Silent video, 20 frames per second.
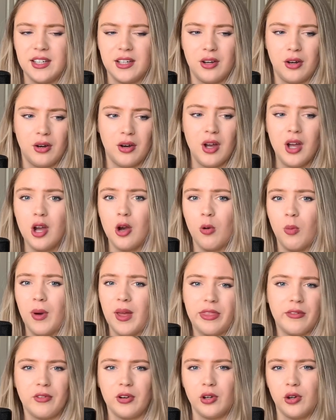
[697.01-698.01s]
or
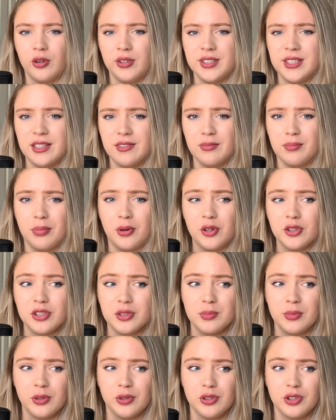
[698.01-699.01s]
whether or not it's even
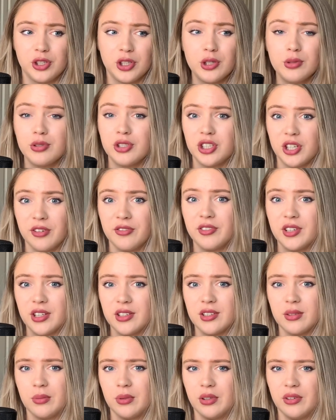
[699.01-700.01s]
possible to shift
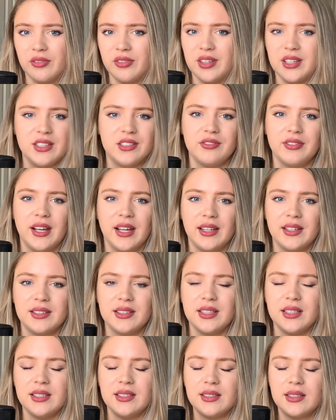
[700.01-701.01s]
into one of these
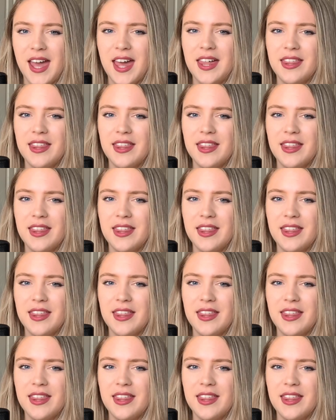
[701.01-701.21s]
realities.